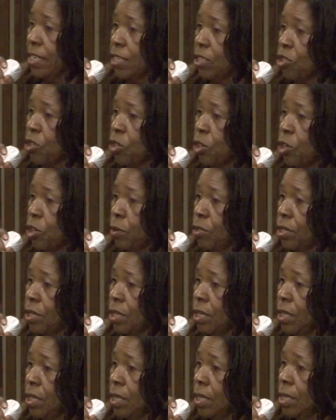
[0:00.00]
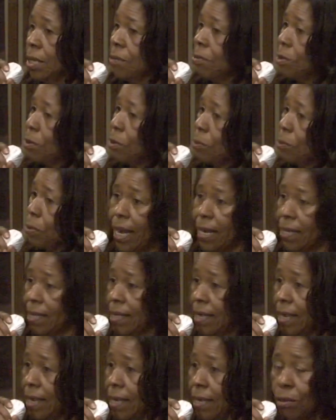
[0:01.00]
to do more for us, church.
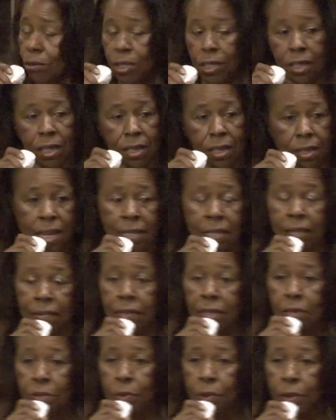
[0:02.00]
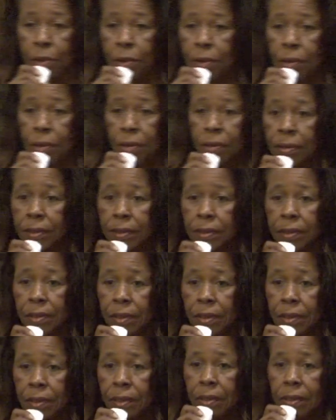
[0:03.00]
But we got to say no to the things of this
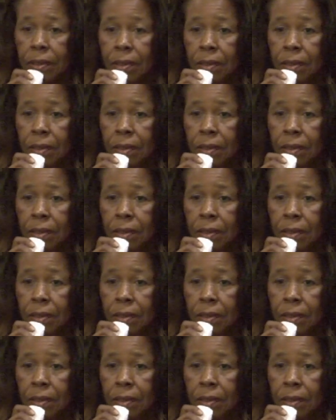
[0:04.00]
world.